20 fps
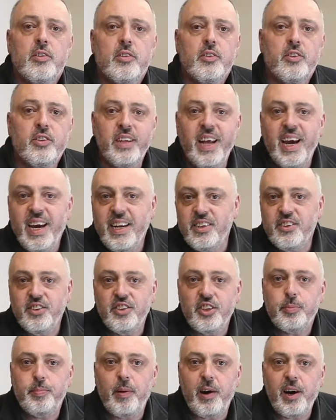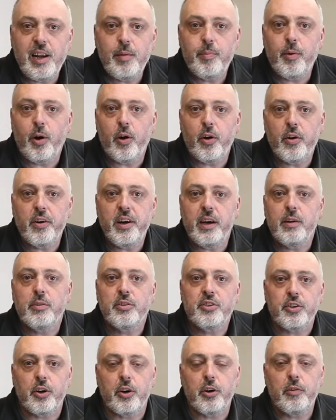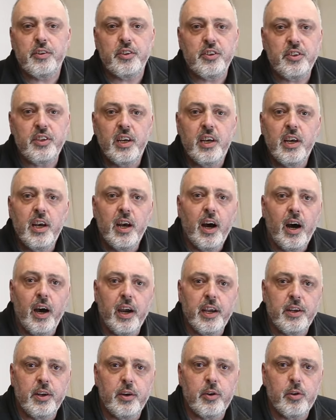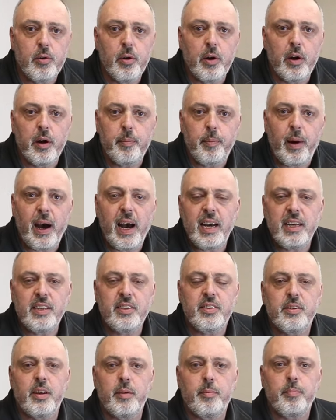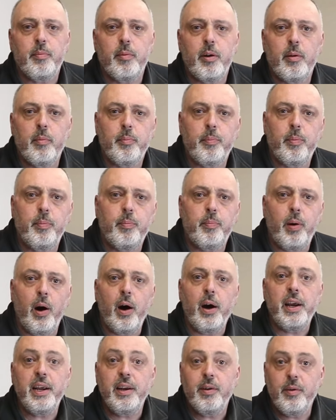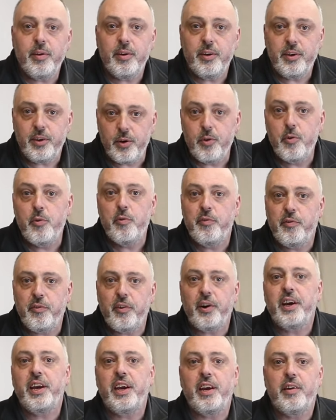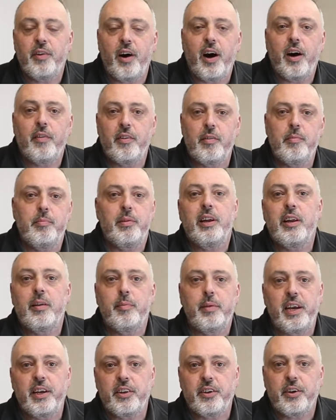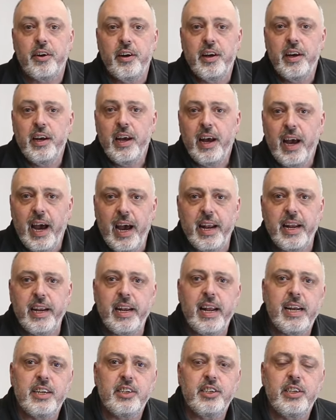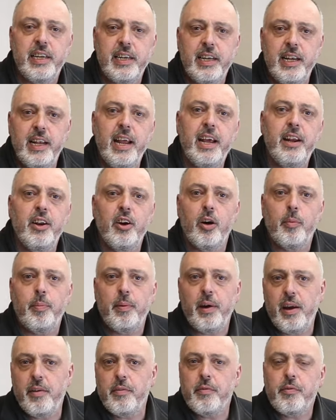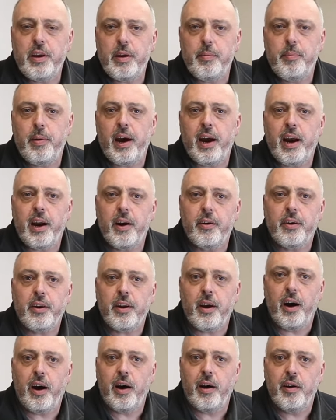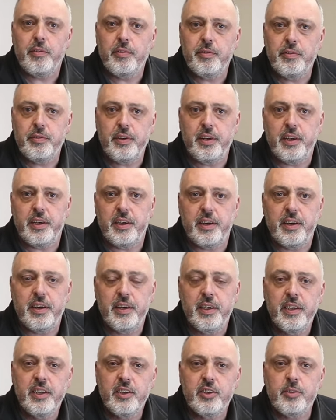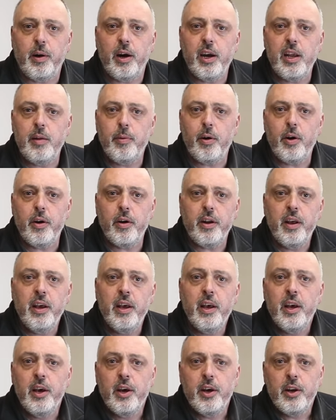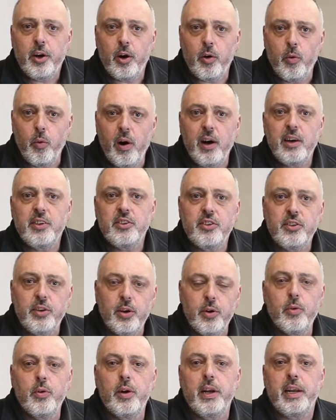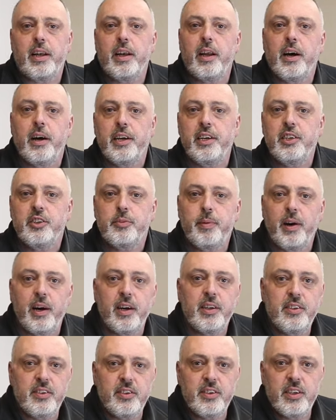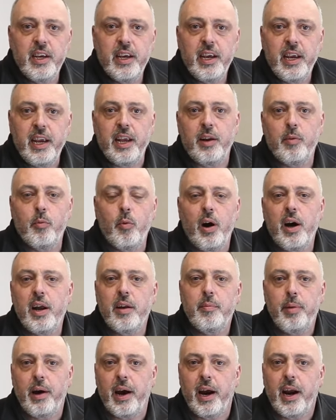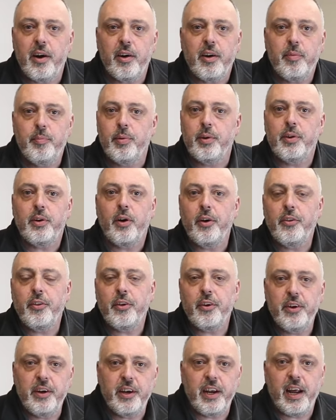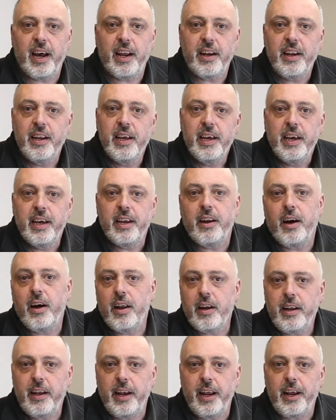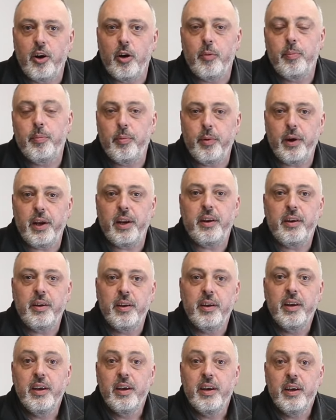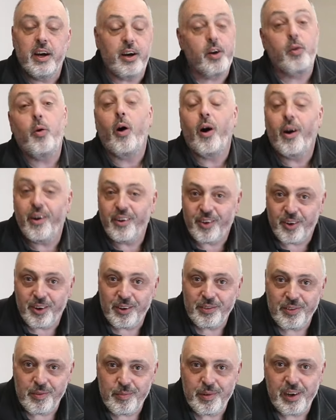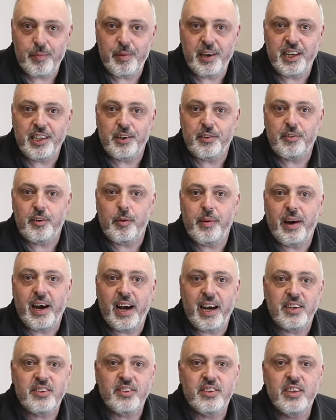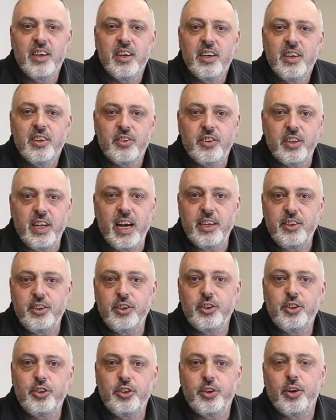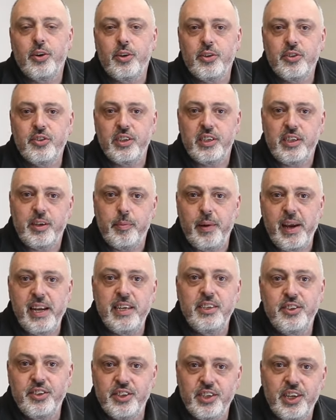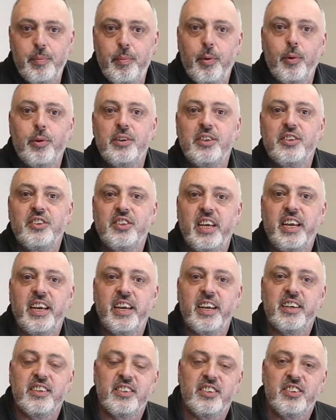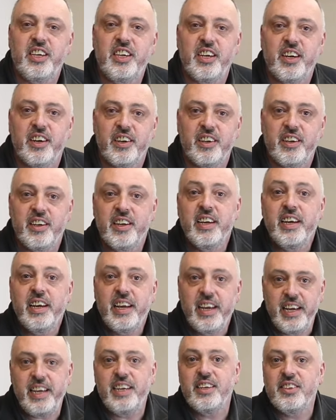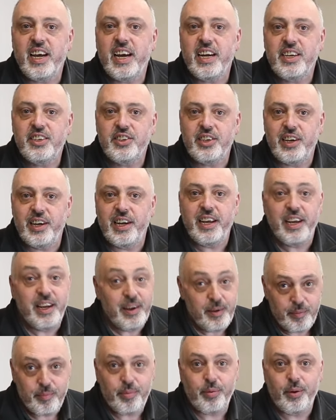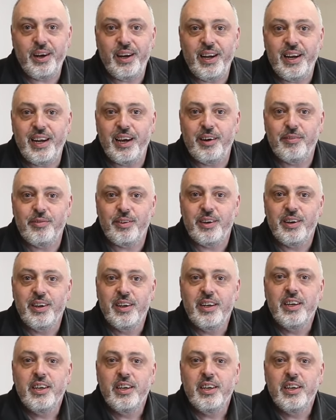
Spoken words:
So that is the spoil board now surfaced. I took a pass 0.25 of a millimetre and it actually cleaned up every part of the spoil board. There was two little high spots in one part, but other than that, it all cleaned up with a quarter of a millimetre of a pass. So that just shows that the bench that I put the CNC on is actually pretty level.